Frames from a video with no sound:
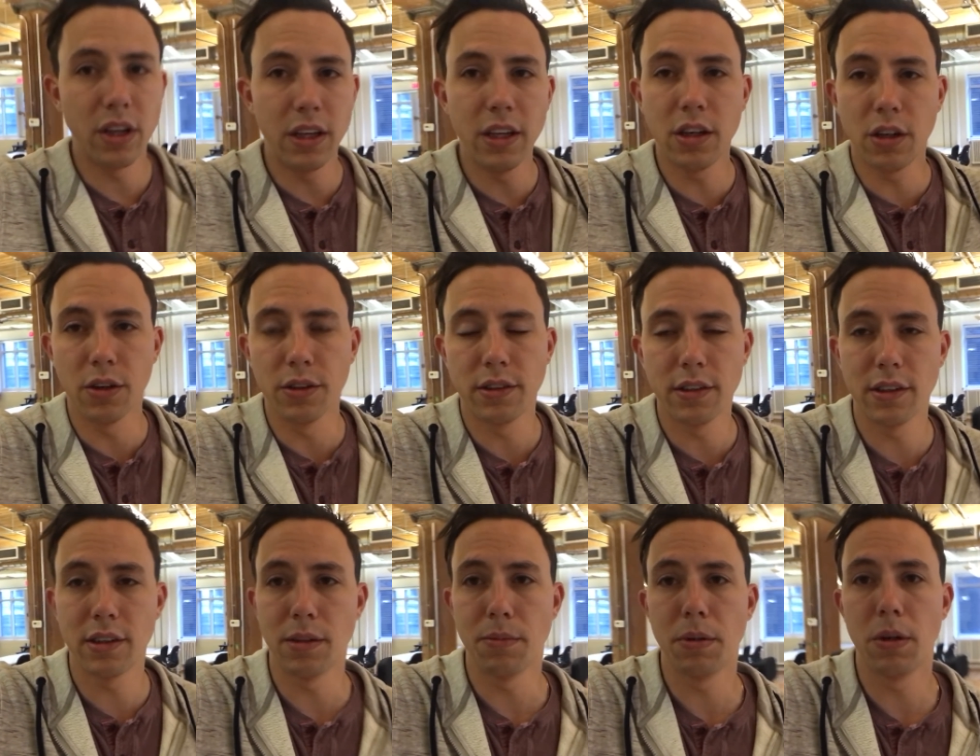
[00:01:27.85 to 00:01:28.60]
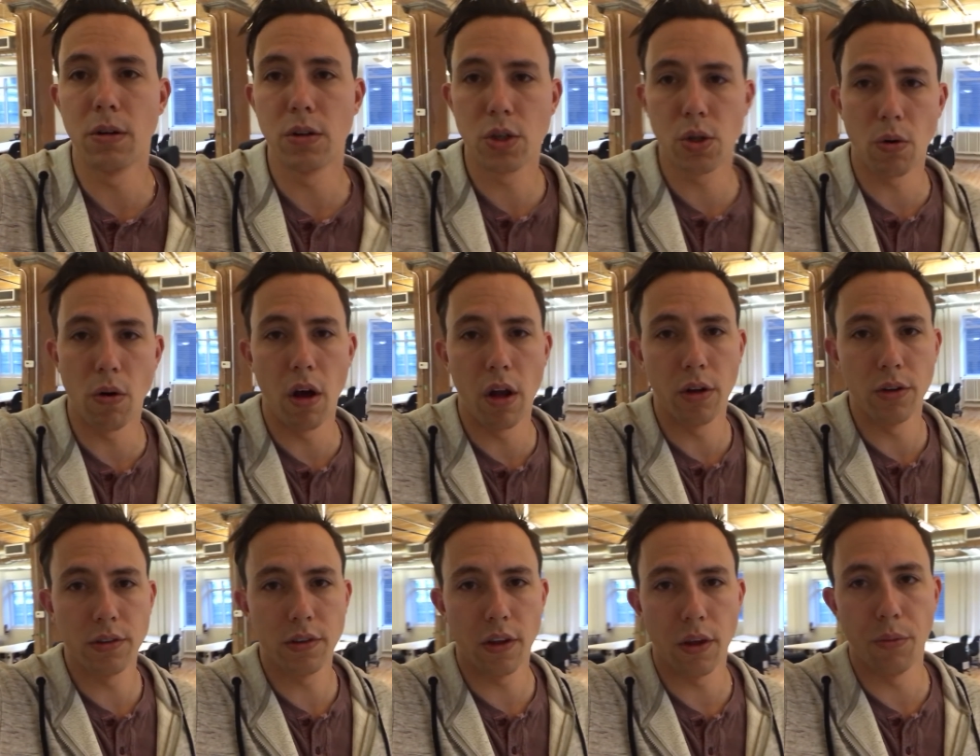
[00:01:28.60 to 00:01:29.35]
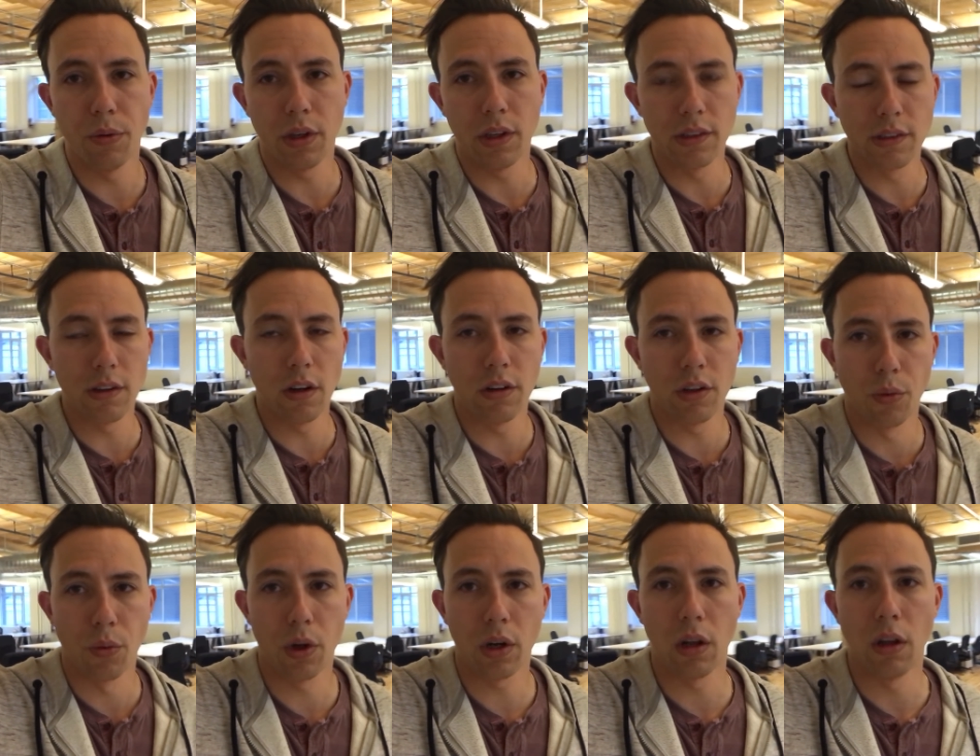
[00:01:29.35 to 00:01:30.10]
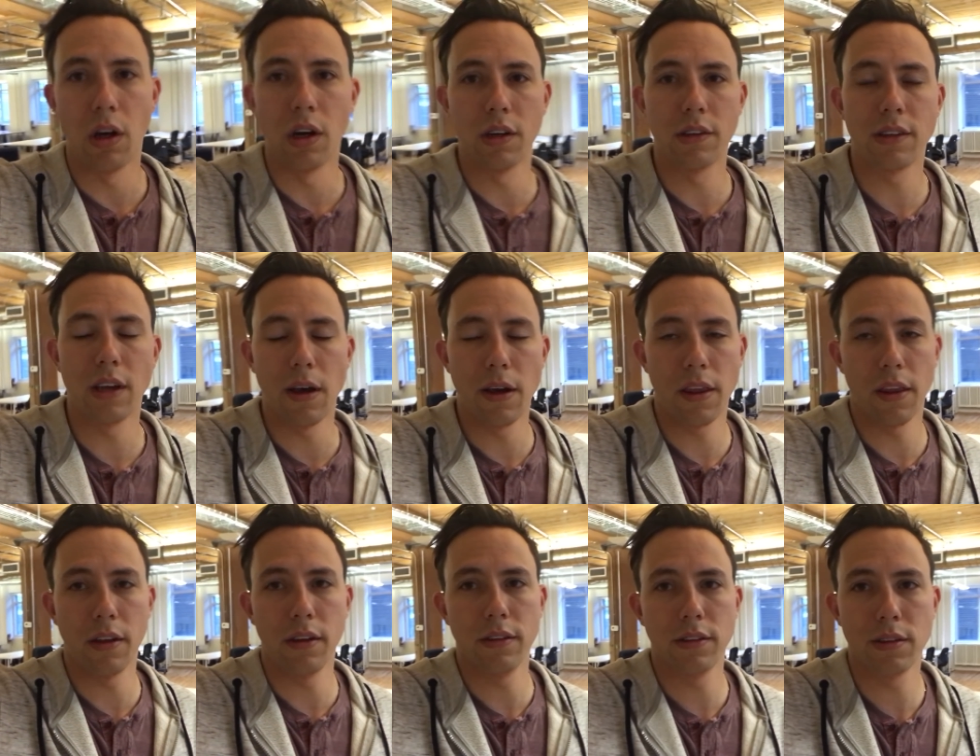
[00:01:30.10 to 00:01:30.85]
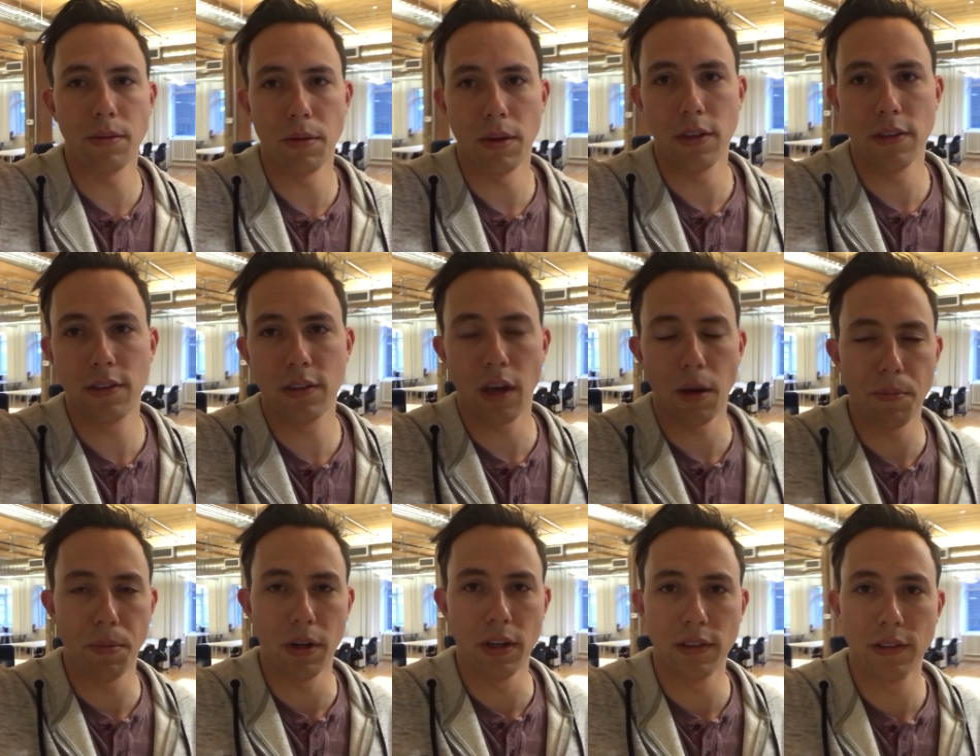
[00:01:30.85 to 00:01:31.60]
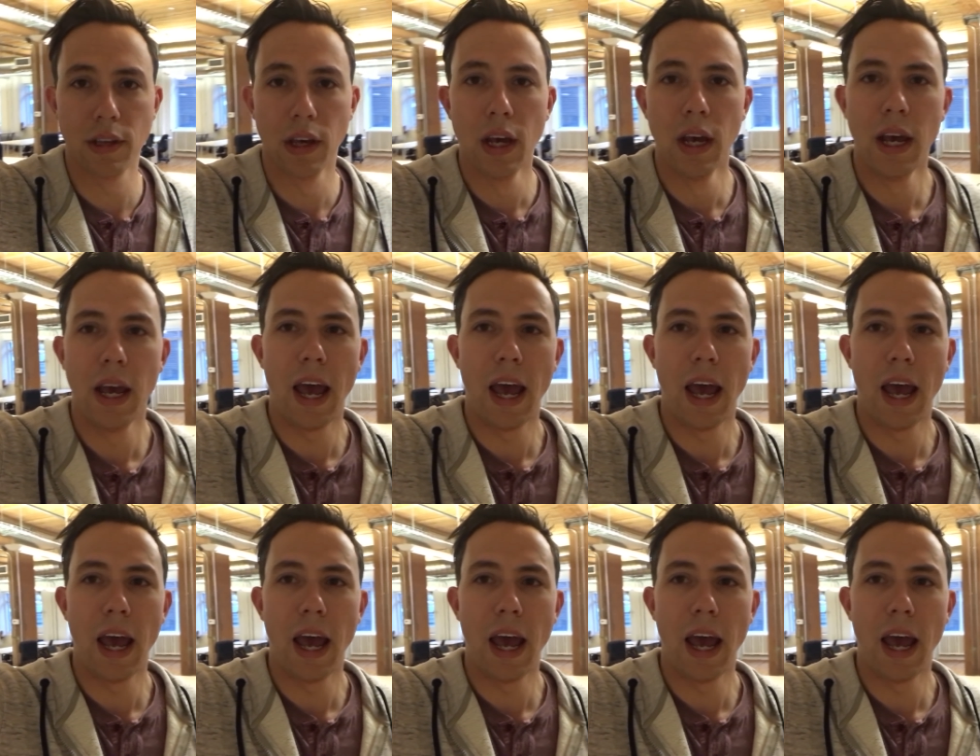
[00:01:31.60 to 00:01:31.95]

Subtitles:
ecosystem here in Toronto, so that we can start to work alongside some of these companies